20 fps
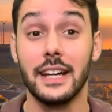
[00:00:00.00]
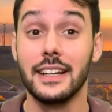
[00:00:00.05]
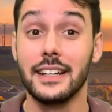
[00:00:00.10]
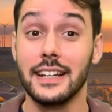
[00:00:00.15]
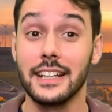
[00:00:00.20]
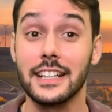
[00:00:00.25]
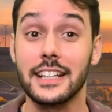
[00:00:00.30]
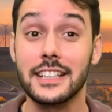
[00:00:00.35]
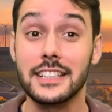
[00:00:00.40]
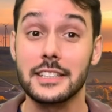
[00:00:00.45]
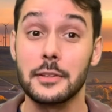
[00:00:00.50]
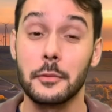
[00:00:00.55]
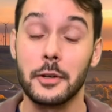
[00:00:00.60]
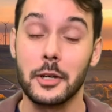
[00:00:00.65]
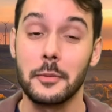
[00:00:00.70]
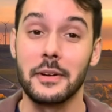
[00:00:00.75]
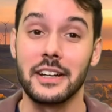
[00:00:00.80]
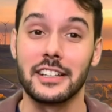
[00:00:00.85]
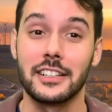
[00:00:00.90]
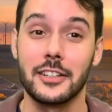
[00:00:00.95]
Hey guys, and welcome
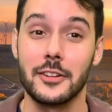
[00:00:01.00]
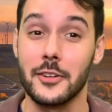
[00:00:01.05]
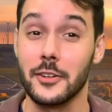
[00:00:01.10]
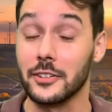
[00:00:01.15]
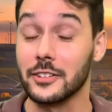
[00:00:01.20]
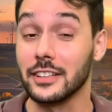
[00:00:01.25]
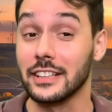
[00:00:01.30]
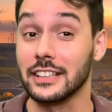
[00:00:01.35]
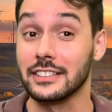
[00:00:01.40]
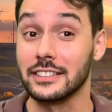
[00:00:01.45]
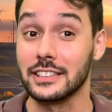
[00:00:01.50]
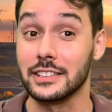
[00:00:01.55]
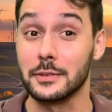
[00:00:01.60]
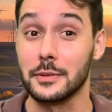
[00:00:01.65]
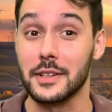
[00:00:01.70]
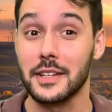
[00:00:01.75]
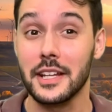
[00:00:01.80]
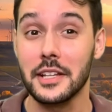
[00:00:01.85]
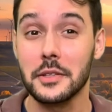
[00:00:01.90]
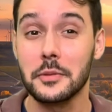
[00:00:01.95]
back to another Classics with
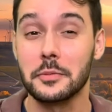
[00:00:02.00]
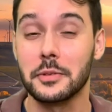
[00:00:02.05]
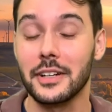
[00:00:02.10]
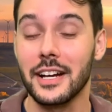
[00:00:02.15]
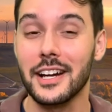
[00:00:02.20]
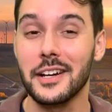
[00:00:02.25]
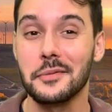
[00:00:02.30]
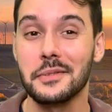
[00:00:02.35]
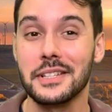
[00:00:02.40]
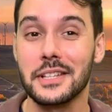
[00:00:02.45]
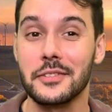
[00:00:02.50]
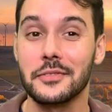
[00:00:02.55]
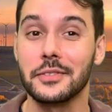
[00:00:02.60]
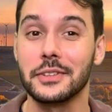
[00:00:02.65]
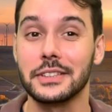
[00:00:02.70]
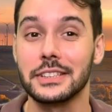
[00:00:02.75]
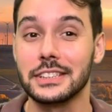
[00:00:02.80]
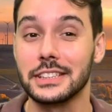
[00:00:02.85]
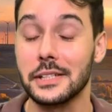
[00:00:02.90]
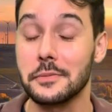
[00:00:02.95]
Caleb, where I read the
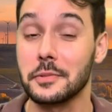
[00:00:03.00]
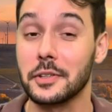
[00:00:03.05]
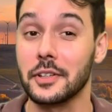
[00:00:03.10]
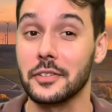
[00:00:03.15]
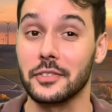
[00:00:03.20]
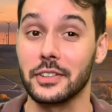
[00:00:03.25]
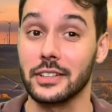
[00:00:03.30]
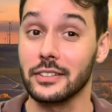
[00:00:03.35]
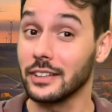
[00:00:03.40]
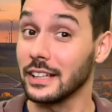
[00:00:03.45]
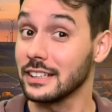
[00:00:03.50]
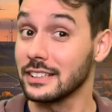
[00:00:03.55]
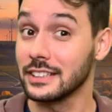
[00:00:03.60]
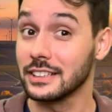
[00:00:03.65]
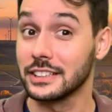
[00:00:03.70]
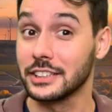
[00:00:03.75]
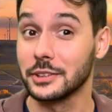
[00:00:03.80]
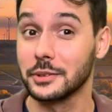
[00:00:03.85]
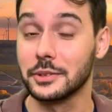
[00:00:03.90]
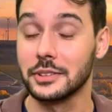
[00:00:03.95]
first chapter of a classic
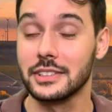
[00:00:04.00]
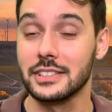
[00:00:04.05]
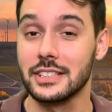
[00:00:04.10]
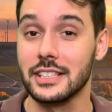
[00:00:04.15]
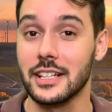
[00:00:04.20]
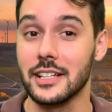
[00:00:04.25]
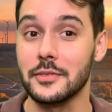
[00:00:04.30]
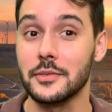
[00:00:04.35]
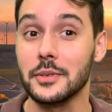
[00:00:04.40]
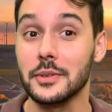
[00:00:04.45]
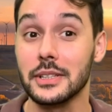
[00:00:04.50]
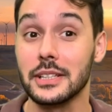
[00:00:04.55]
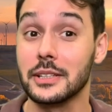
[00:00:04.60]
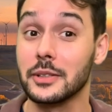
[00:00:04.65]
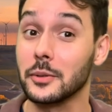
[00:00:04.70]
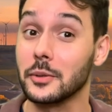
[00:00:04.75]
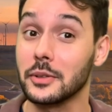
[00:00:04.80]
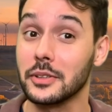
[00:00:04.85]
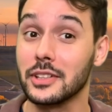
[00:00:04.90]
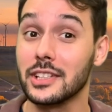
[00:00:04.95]
children's novel in
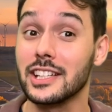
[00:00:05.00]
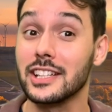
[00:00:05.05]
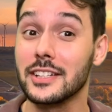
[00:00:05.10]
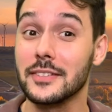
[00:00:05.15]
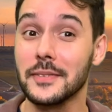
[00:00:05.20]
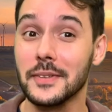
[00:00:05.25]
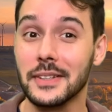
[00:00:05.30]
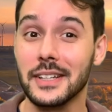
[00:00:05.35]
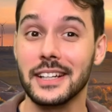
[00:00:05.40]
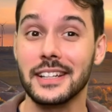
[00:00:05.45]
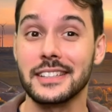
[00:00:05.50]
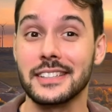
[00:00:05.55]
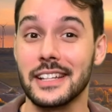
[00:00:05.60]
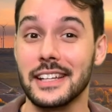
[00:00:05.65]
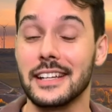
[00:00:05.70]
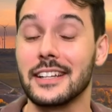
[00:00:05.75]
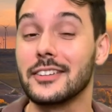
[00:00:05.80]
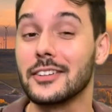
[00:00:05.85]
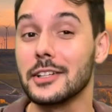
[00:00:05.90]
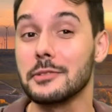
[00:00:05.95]
order to give you guys a
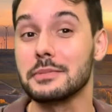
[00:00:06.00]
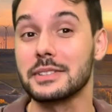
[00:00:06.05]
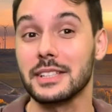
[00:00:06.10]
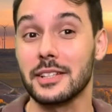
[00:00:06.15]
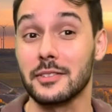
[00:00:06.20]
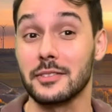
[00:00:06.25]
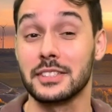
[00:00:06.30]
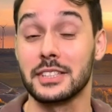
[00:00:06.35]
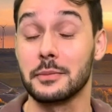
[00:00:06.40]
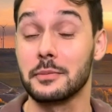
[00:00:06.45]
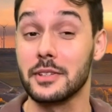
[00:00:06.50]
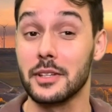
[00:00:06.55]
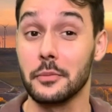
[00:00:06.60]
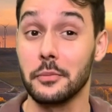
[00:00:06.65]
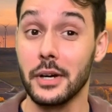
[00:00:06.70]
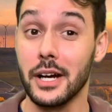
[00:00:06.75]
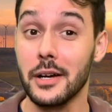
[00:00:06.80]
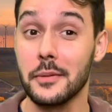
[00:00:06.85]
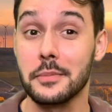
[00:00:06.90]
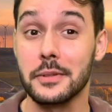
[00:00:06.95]
glimpse of some of the
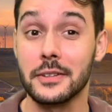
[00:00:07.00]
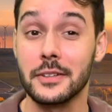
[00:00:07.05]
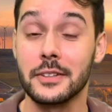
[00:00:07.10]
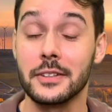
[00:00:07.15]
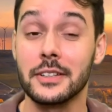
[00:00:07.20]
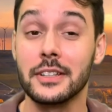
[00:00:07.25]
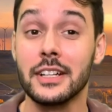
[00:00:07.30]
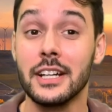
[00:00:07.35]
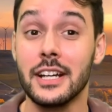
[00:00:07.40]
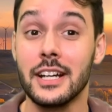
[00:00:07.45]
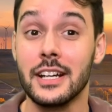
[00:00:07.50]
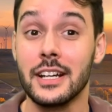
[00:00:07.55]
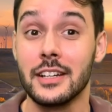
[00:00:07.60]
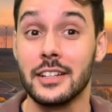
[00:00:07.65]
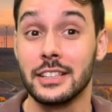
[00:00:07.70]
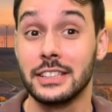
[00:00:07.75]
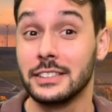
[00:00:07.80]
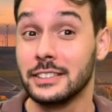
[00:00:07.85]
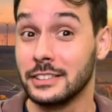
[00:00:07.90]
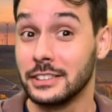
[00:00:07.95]
popular
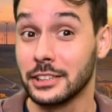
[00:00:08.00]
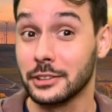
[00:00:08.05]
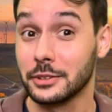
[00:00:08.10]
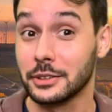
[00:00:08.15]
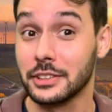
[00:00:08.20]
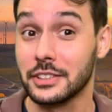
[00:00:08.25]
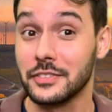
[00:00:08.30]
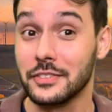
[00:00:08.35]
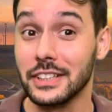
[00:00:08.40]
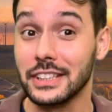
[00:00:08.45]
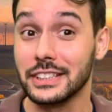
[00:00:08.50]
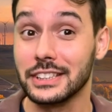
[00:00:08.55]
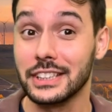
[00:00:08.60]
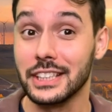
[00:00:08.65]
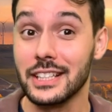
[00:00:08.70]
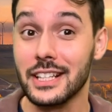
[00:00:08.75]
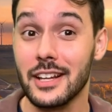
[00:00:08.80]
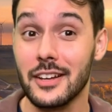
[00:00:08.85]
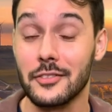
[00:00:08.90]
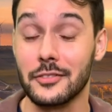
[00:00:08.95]
children's
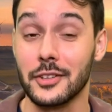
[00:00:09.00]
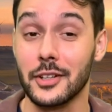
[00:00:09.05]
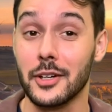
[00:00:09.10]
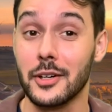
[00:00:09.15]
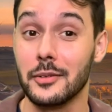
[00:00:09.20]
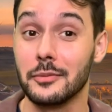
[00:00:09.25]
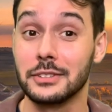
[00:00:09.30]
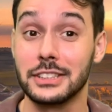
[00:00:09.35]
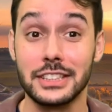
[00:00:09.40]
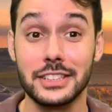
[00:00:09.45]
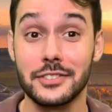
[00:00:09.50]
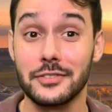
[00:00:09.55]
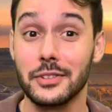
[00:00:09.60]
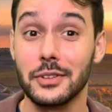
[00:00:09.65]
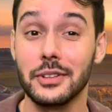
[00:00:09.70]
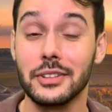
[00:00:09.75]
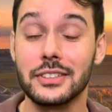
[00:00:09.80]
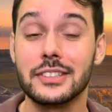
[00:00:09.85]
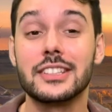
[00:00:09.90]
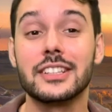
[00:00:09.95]
fiction from just a few
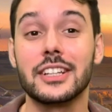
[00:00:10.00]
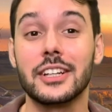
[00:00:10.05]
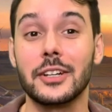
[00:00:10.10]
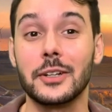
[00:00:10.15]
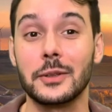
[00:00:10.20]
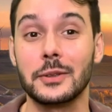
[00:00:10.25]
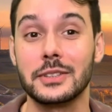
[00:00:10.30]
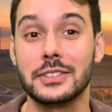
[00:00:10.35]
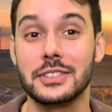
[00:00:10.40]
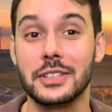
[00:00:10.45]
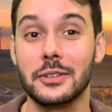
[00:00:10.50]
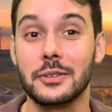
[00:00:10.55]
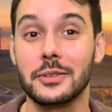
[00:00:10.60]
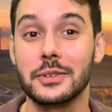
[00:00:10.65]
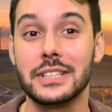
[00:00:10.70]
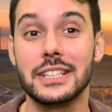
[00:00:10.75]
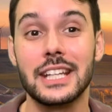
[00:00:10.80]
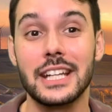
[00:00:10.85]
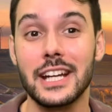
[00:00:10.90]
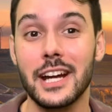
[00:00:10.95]
years ago. So
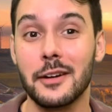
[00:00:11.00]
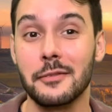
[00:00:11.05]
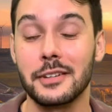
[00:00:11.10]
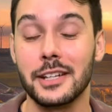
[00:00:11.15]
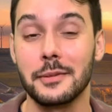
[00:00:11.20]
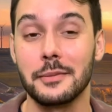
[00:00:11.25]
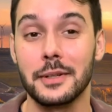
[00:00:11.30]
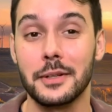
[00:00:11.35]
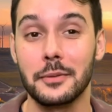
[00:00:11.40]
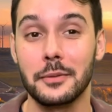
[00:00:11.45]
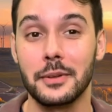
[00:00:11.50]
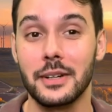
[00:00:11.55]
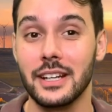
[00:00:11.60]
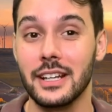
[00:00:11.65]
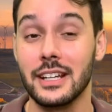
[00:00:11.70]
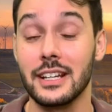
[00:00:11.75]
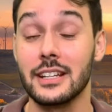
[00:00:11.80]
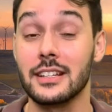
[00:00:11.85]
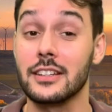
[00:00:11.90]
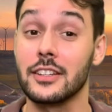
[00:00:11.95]
today I'm going to be
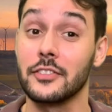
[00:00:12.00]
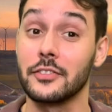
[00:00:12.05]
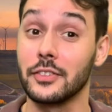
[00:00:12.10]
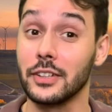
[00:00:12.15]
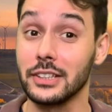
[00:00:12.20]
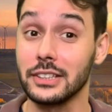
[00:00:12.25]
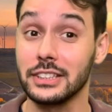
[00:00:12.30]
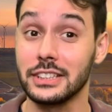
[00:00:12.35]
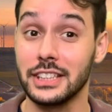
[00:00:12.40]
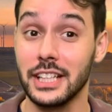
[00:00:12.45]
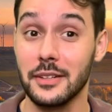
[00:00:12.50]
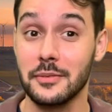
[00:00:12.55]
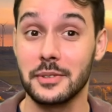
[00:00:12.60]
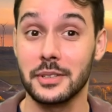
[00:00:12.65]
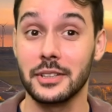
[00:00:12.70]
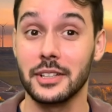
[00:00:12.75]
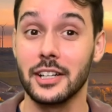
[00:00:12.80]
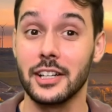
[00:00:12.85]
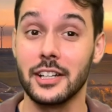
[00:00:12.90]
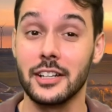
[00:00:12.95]
reading the first
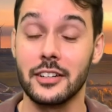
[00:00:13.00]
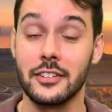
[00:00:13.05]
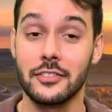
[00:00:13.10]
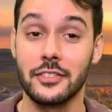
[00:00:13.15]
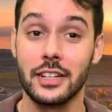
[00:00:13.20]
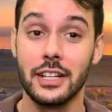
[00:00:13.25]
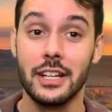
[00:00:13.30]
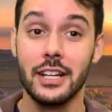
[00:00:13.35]
chapter of